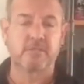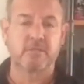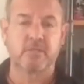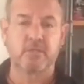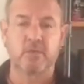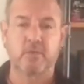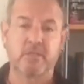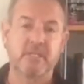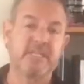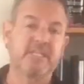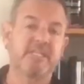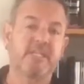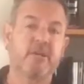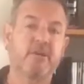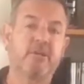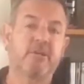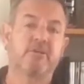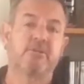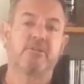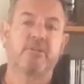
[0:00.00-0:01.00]
you know, at least out
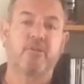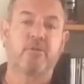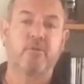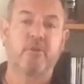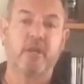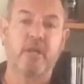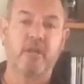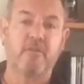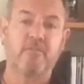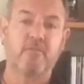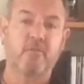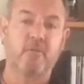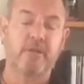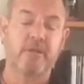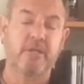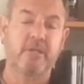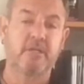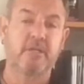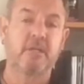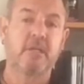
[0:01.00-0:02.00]
here in Southern
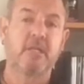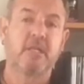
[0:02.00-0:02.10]
California,